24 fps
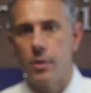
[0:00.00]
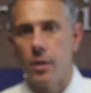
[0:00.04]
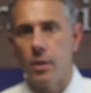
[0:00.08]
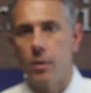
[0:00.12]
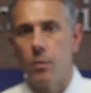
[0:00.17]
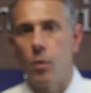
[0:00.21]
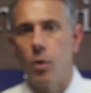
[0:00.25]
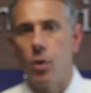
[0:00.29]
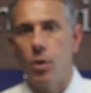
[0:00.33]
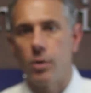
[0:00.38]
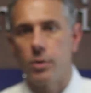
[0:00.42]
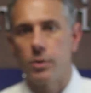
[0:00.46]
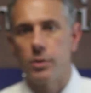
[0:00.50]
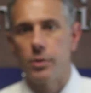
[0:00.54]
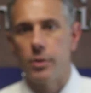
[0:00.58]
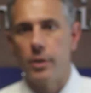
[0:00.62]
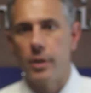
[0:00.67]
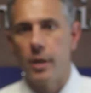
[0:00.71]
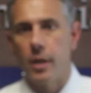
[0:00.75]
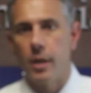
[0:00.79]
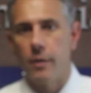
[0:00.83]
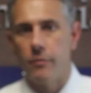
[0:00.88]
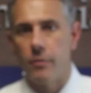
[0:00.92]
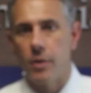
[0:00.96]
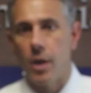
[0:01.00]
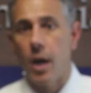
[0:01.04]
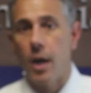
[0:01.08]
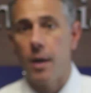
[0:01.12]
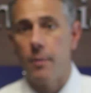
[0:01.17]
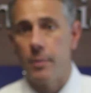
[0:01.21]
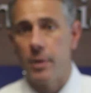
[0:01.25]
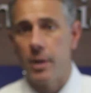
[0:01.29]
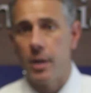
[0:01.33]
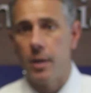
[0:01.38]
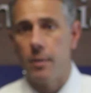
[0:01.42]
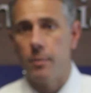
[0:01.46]
on Wall Street have
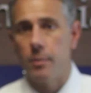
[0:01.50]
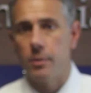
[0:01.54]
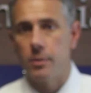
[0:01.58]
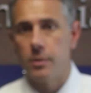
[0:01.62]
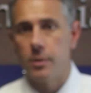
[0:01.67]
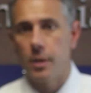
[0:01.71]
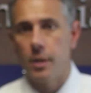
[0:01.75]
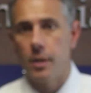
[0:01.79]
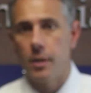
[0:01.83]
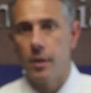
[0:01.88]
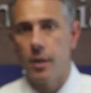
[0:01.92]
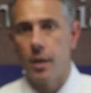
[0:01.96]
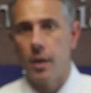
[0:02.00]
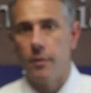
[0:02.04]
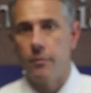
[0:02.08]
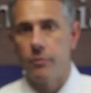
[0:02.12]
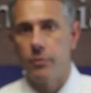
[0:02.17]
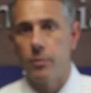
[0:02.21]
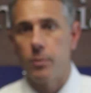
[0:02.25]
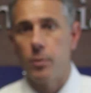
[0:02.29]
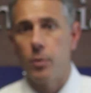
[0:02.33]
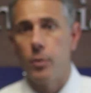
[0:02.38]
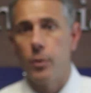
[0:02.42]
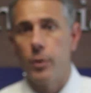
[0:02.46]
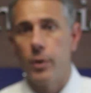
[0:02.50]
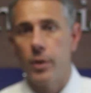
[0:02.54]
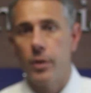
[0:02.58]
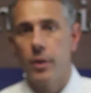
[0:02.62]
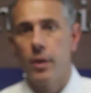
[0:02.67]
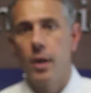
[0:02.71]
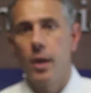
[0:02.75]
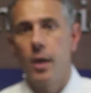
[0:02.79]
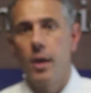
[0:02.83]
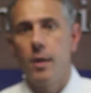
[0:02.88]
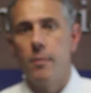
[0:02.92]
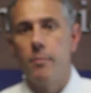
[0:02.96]
not been able to get comfortable with